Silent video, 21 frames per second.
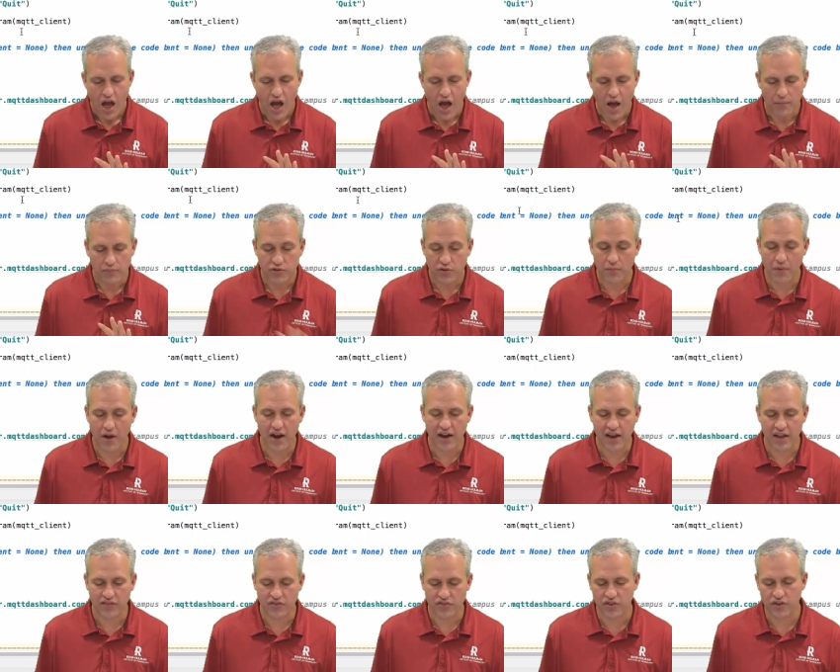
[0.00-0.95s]
Um, so
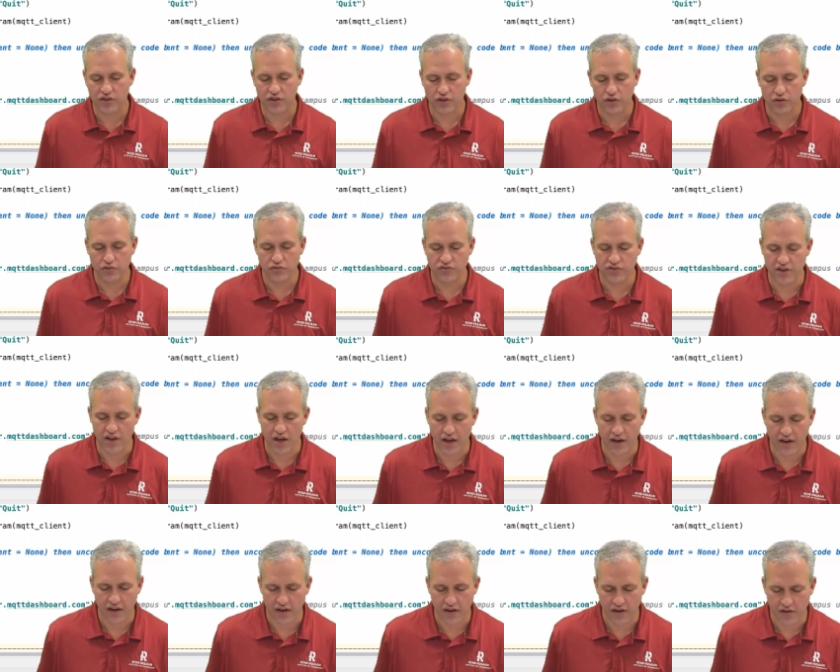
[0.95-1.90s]
mine has the to-dos
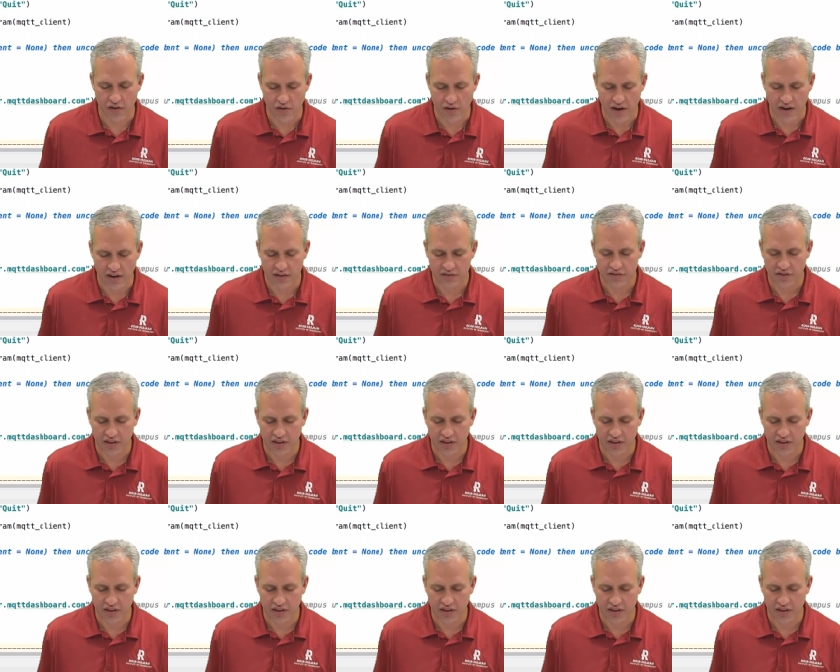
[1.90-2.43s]
done in it already,